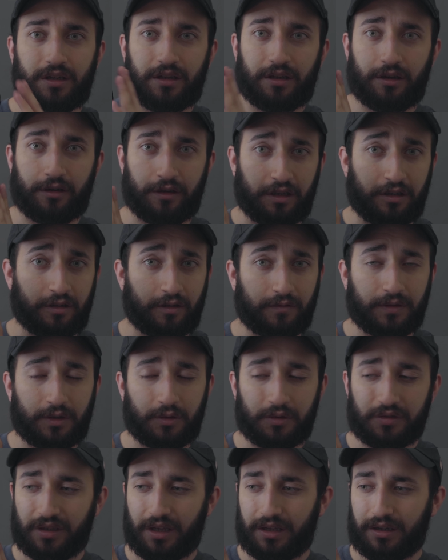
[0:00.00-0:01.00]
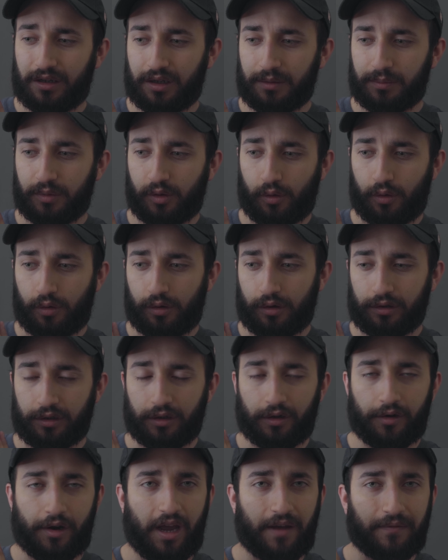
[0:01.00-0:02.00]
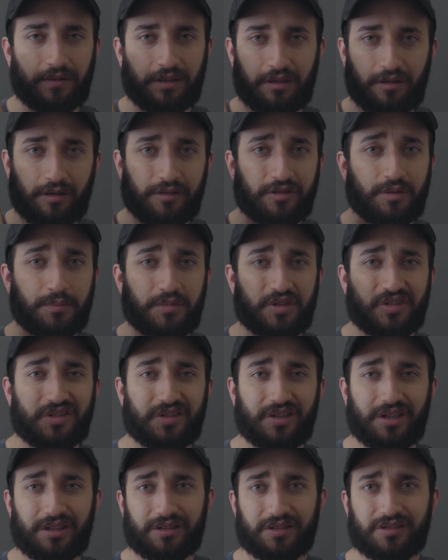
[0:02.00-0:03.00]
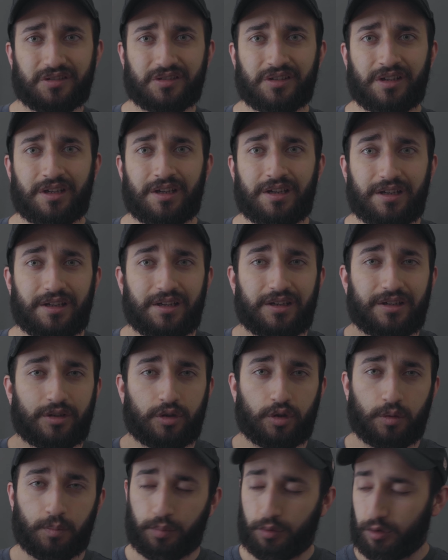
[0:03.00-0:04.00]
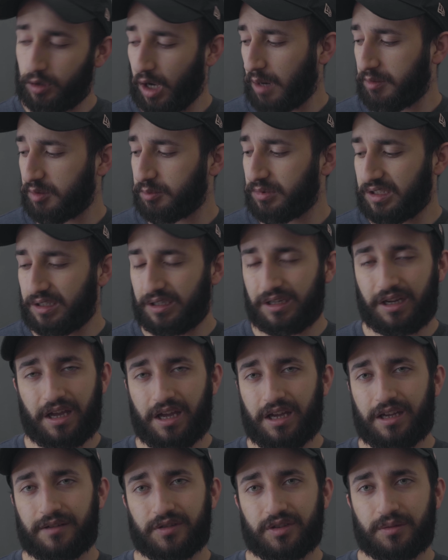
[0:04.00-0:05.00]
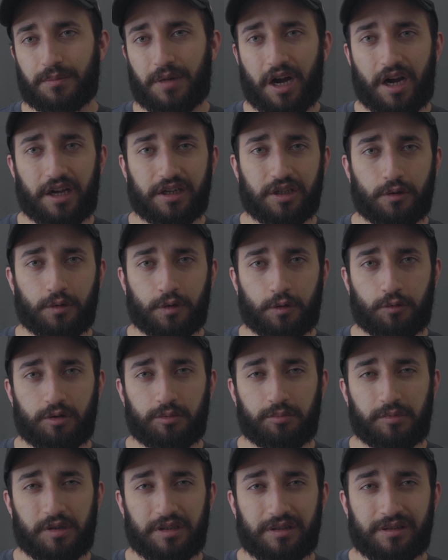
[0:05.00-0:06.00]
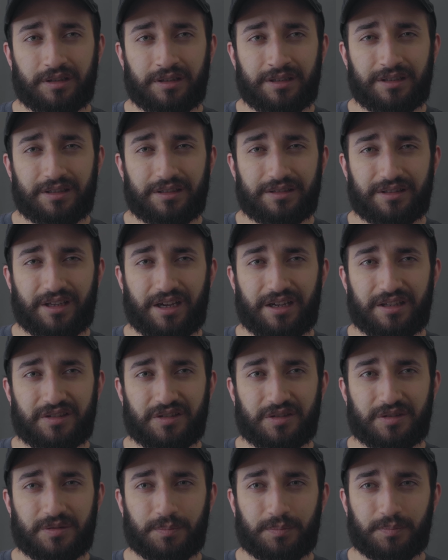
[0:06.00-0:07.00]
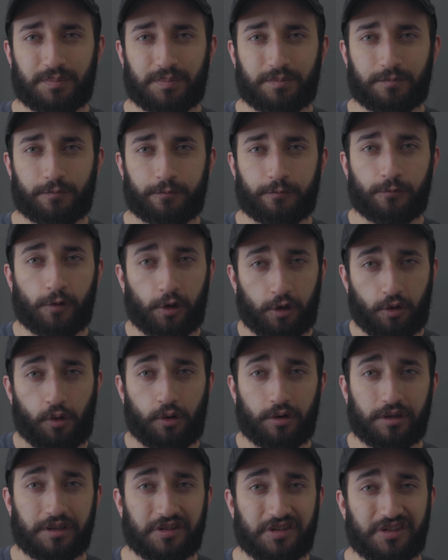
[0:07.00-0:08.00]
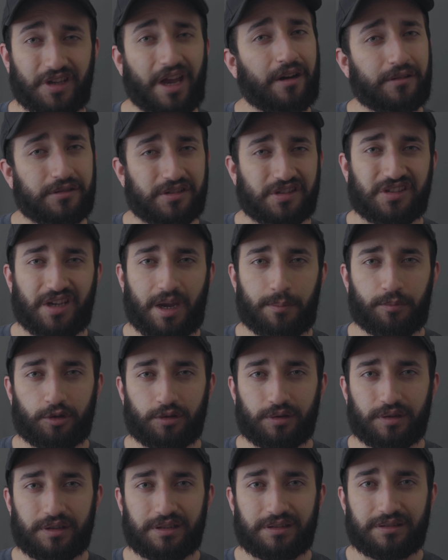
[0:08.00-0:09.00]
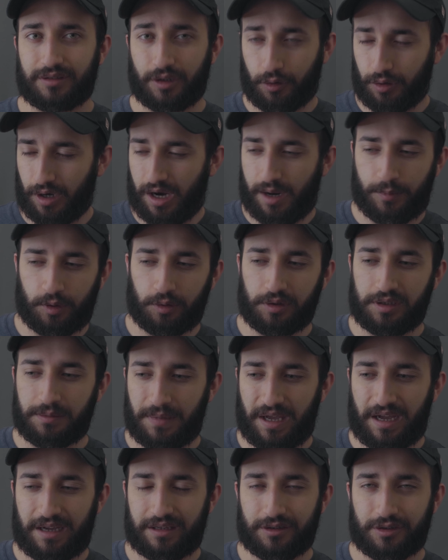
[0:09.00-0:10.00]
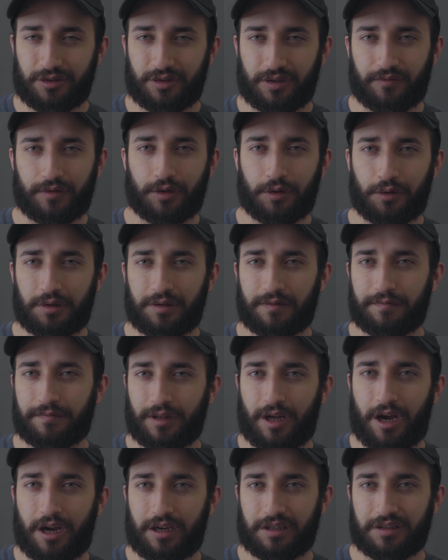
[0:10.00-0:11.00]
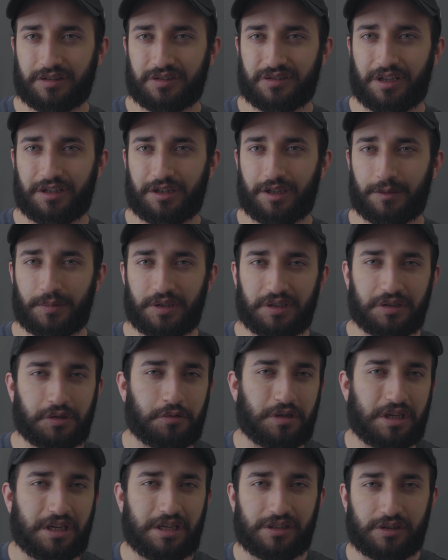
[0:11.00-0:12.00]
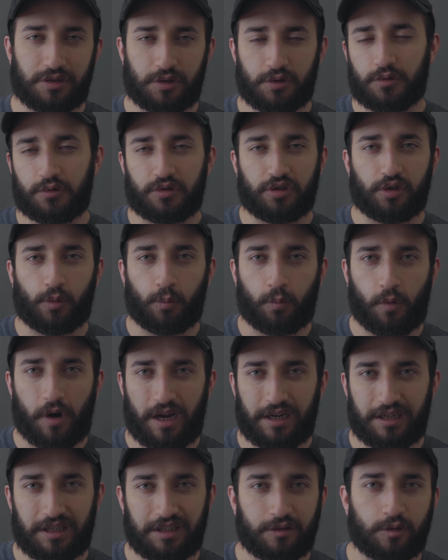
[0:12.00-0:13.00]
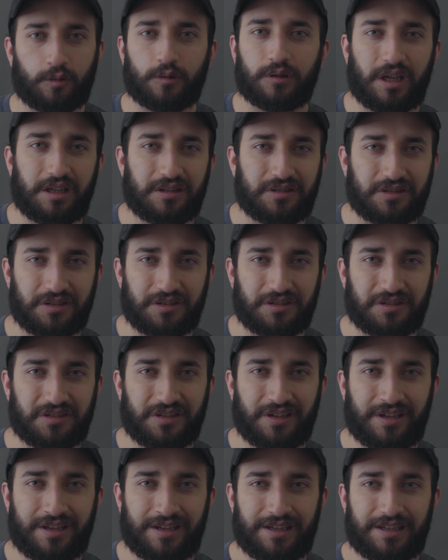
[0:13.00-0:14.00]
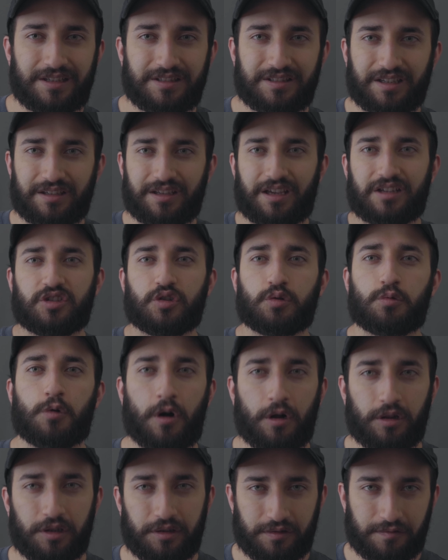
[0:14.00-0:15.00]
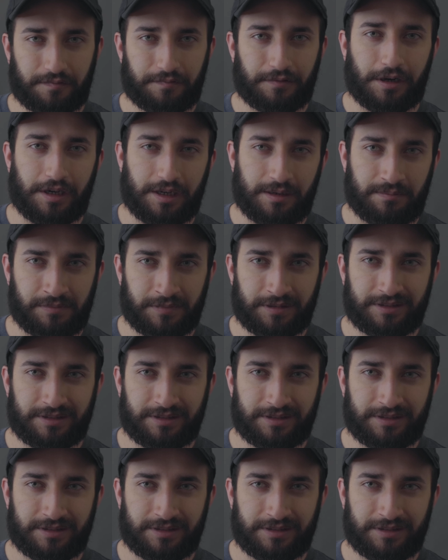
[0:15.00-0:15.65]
an interview setup, or you're having it on some sticks, you're probably going to have some audio equipment that's recording sound separately. The crop only matters if you're in a vlogging setup and you can't use your wide angle lenses to get you all in the frame.